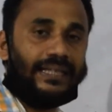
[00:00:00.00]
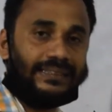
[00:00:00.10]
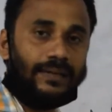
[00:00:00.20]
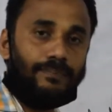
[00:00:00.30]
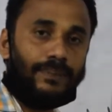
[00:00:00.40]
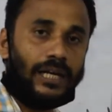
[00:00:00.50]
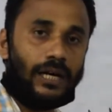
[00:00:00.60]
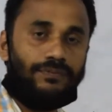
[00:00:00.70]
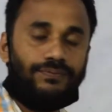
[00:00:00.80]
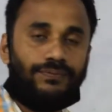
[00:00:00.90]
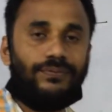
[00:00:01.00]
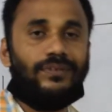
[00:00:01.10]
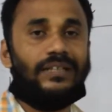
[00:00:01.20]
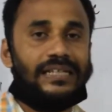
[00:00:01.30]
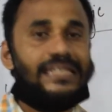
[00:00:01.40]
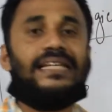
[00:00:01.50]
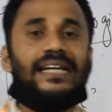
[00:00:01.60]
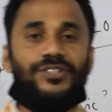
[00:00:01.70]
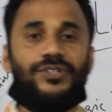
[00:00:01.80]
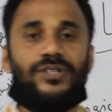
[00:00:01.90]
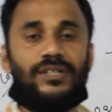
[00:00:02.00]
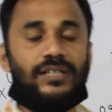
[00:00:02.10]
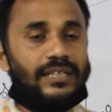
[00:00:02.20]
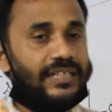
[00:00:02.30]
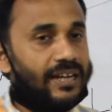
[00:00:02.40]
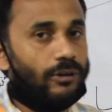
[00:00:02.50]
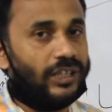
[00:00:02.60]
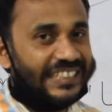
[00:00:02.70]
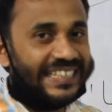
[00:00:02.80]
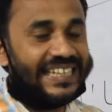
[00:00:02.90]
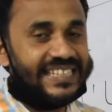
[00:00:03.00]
example of science. Now logic is